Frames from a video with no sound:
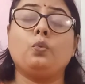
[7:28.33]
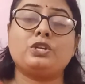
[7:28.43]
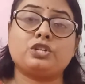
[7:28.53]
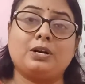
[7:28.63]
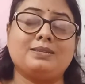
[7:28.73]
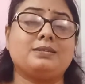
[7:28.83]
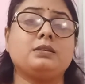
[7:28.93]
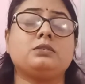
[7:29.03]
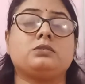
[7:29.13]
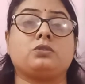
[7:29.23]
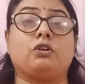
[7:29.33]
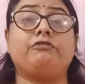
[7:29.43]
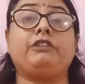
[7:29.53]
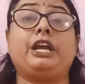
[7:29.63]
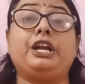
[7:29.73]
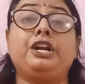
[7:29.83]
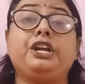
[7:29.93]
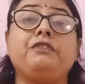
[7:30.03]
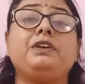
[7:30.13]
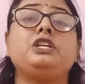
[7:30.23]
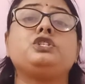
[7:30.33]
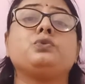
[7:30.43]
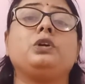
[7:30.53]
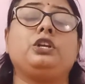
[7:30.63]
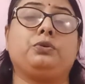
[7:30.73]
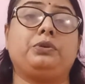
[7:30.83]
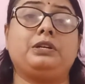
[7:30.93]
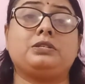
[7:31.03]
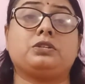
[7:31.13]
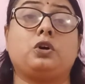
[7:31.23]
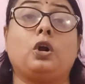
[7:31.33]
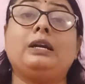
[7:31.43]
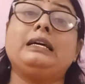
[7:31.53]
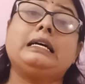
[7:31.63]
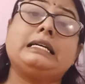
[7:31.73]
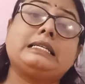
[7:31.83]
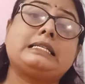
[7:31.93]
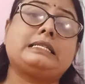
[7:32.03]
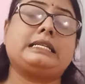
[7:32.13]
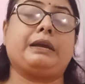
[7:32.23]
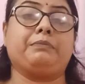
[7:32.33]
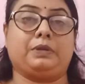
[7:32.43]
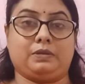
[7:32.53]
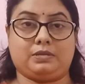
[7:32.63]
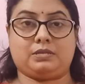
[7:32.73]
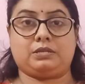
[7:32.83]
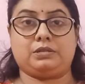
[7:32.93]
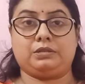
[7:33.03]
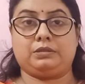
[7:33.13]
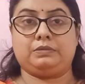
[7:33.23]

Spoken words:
which consists of individual units called stamens.